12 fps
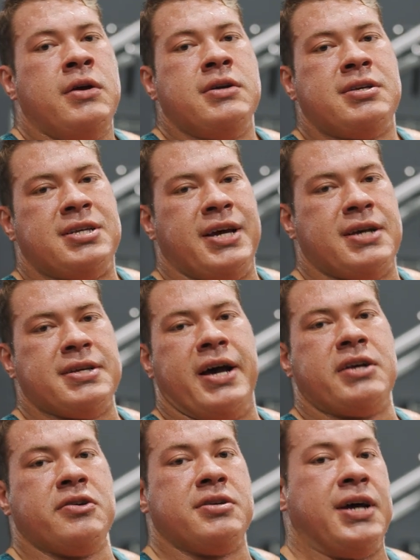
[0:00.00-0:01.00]
6
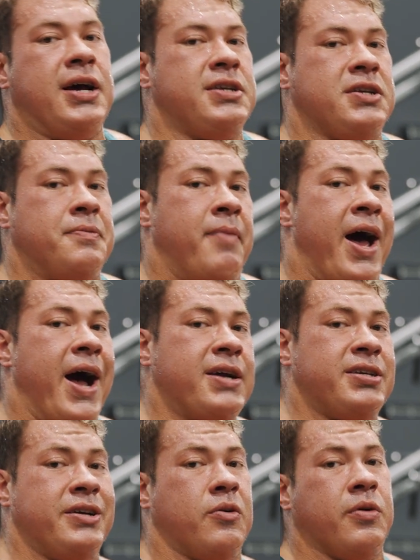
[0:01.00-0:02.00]
exercises
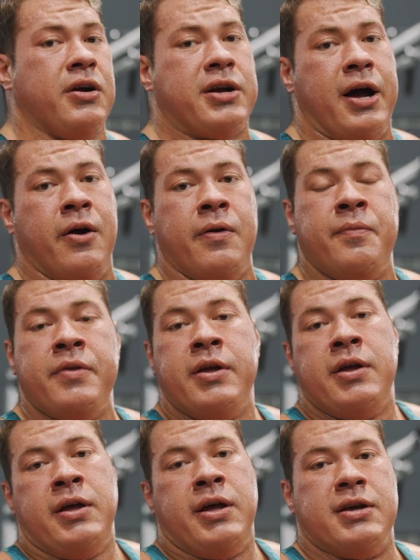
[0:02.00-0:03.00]
max in a workout
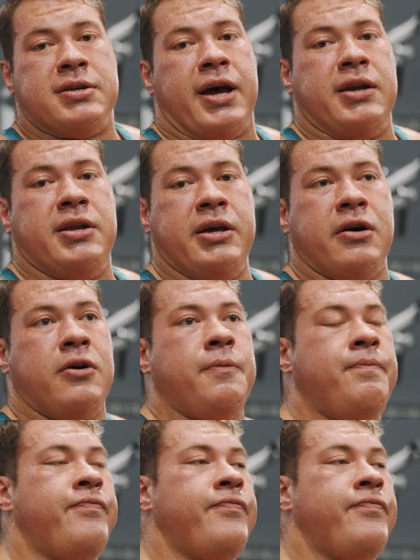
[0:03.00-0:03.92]
is ideal,